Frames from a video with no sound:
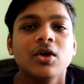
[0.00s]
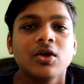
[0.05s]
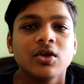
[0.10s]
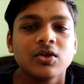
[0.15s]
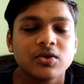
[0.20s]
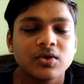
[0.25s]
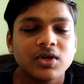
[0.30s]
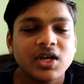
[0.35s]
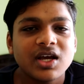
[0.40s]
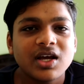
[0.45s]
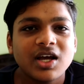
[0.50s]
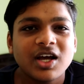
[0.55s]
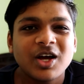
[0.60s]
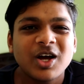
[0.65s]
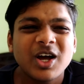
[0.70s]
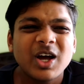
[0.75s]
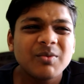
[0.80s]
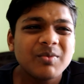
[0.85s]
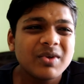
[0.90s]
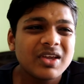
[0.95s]
So yeah,
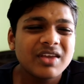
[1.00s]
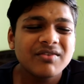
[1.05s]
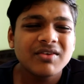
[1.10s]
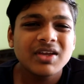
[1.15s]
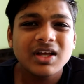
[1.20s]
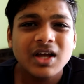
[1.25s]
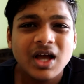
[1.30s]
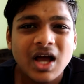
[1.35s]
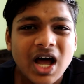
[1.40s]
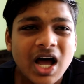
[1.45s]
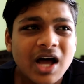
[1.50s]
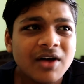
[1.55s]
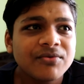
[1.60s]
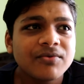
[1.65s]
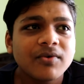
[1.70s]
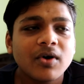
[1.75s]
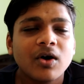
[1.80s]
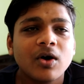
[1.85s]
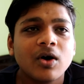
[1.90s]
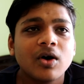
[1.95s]
uh, I'll be giving half
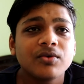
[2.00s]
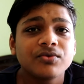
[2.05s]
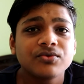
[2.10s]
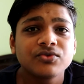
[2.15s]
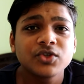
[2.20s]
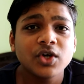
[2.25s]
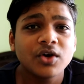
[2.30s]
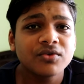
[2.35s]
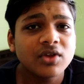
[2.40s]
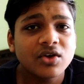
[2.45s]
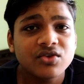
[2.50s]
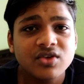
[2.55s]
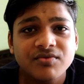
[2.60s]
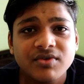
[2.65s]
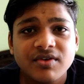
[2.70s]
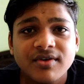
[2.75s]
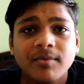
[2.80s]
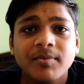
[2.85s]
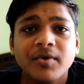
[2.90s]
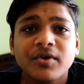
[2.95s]
of twelve thousand
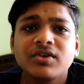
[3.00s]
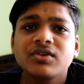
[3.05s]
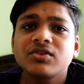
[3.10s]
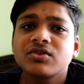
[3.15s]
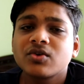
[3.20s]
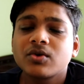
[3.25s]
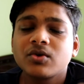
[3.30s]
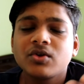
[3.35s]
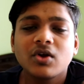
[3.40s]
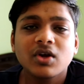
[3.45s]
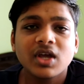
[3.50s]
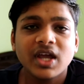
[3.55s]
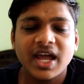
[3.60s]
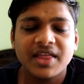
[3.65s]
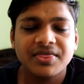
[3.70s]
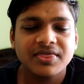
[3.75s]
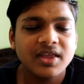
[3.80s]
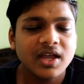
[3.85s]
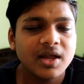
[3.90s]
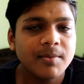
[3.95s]
FIFA points so y'all can
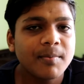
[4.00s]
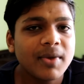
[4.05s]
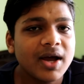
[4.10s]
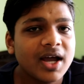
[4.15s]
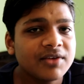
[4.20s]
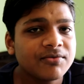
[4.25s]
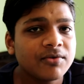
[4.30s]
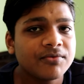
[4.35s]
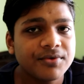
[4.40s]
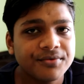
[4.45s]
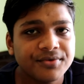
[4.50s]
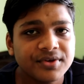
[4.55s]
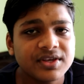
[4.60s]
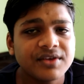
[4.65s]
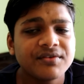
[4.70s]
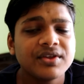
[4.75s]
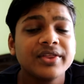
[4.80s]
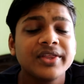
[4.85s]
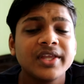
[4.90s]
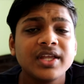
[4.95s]
enter and buy for FIFA
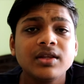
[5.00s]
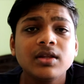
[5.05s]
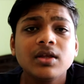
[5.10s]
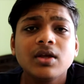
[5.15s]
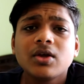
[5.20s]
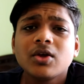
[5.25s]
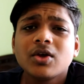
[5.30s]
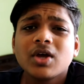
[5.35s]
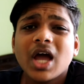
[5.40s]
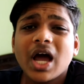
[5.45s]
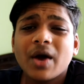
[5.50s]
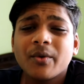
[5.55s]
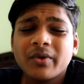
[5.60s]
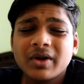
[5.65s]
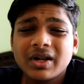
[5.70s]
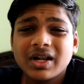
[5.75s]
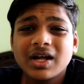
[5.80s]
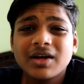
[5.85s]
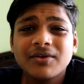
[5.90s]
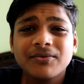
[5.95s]
seventeen. I
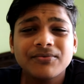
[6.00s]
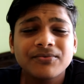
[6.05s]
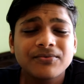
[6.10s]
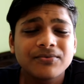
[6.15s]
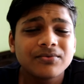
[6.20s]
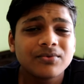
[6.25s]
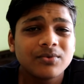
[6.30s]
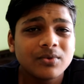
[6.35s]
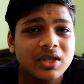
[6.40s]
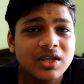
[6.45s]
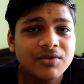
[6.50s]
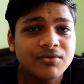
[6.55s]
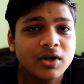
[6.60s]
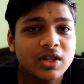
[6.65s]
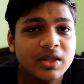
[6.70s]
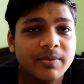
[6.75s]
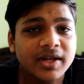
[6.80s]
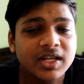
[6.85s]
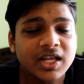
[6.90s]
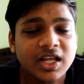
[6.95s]
would love to give y'all
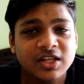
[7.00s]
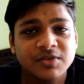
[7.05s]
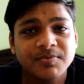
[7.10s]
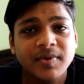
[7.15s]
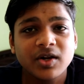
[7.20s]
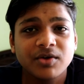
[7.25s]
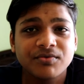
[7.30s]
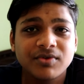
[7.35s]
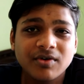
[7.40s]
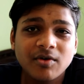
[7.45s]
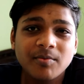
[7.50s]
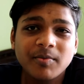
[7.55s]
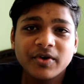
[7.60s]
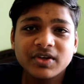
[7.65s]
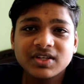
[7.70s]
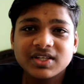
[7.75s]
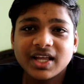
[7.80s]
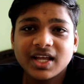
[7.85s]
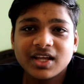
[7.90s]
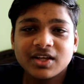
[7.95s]
the money and spend on FIFA
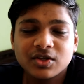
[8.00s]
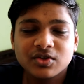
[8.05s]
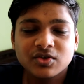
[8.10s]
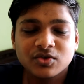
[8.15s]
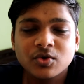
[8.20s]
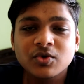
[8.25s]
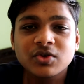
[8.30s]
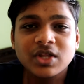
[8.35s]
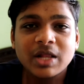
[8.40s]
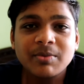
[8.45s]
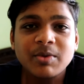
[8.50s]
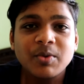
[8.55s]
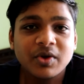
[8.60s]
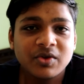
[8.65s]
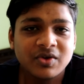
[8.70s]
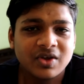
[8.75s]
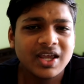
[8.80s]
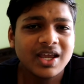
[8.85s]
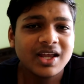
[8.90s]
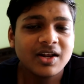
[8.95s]
points, like, so tell me what
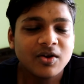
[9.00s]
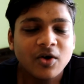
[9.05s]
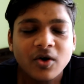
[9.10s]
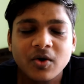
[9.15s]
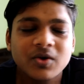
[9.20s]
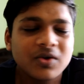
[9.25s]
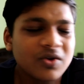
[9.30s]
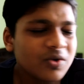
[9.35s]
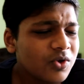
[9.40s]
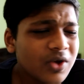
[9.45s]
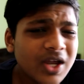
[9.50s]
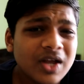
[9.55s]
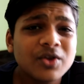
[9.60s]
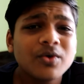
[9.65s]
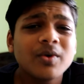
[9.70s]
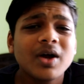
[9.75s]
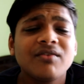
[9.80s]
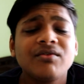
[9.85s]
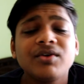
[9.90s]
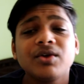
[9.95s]
you get, or you can
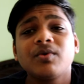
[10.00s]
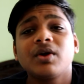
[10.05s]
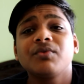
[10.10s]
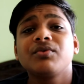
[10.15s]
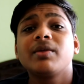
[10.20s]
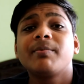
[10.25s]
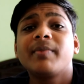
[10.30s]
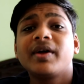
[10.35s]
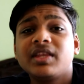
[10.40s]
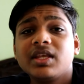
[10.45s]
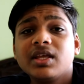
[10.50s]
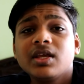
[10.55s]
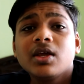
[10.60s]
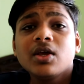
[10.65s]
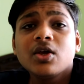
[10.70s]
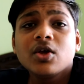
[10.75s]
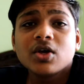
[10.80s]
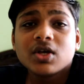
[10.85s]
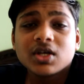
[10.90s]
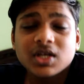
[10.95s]
do whatever you want with the money.
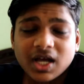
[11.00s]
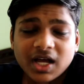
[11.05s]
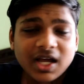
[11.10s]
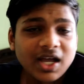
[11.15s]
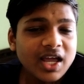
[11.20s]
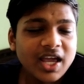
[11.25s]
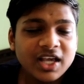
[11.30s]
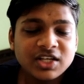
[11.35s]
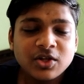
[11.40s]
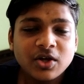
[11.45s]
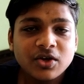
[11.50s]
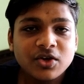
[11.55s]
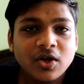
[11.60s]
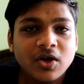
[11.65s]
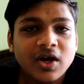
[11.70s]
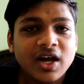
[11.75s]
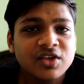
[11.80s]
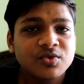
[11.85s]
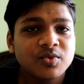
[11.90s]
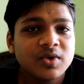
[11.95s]
Uh, as long as y'all
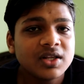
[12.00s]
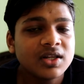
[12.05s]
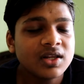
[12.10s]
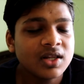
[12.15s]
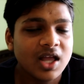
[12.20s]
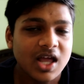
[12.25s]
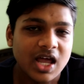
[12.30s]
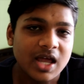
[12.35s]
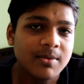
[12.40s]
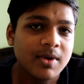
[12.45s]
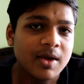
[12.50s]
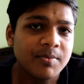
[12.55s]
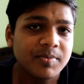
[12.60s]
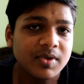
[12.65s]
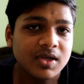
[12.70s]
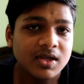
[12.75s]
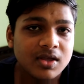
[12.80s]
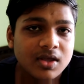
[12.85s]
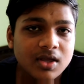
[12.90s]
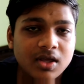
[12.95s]
guys win, I'm
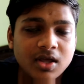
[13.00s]
happy.